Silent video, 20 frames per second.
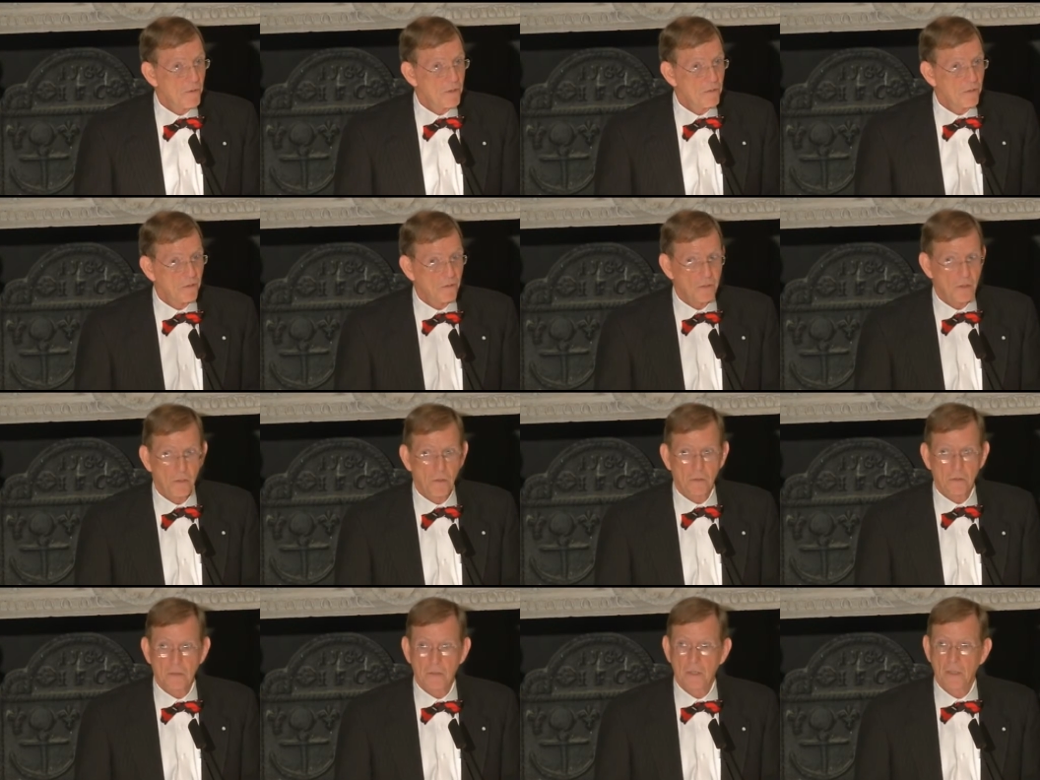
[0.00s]
When you
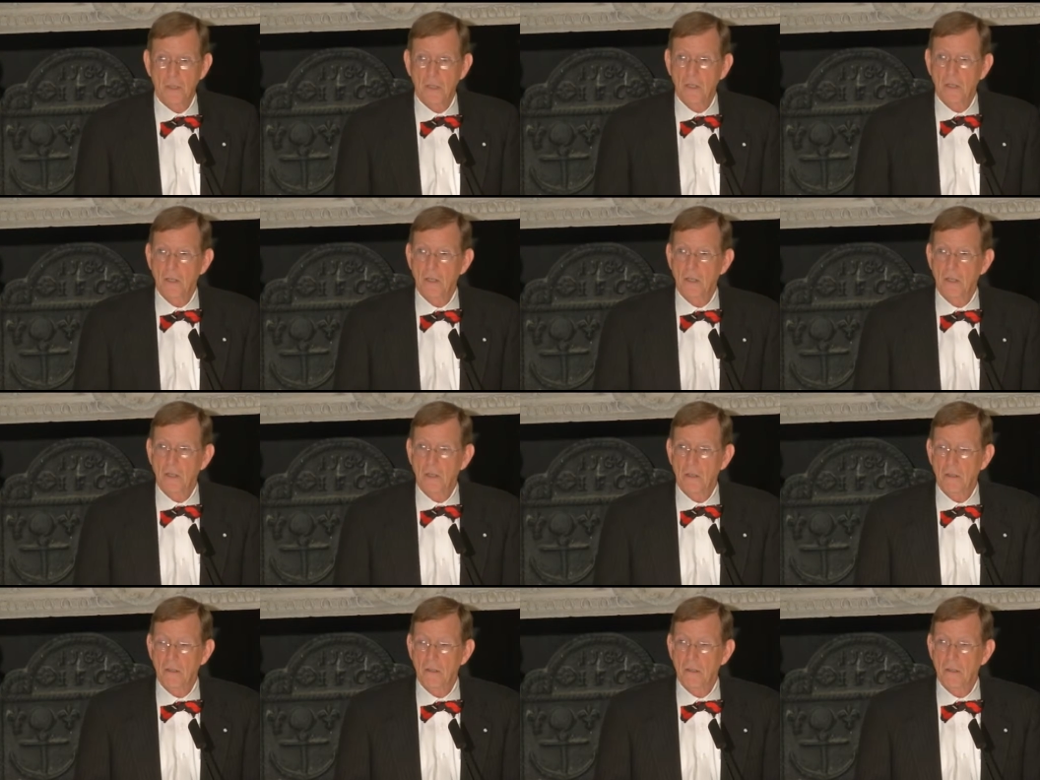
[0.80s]
assault,
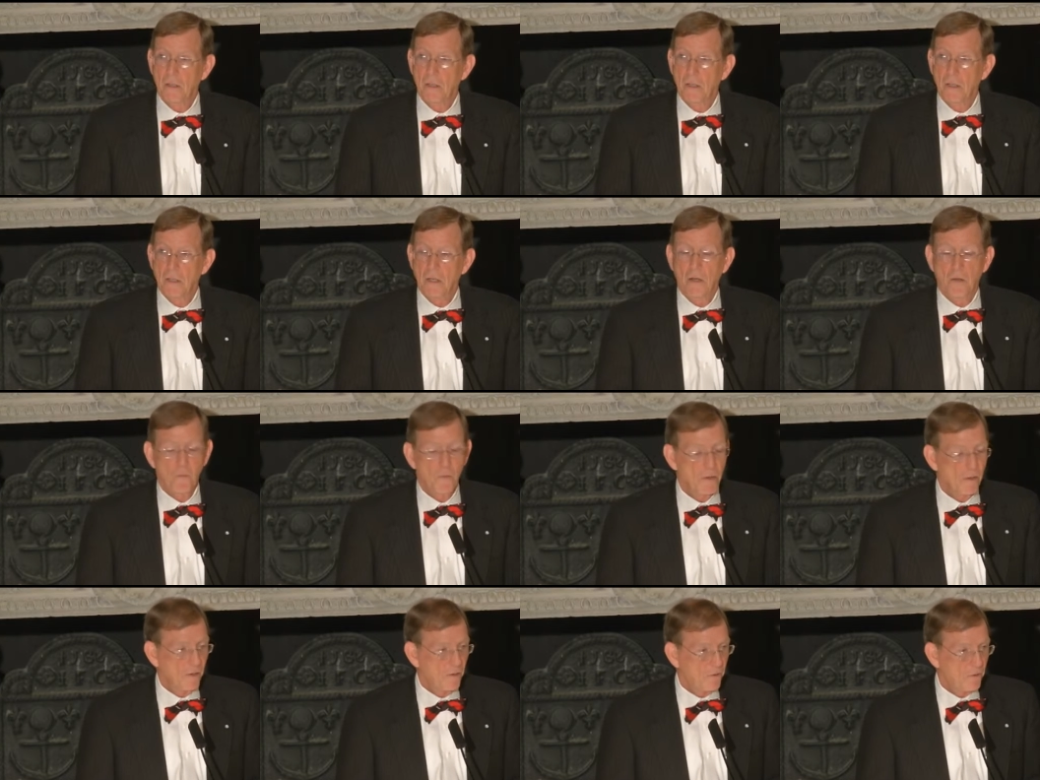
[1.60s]
uh, a frontal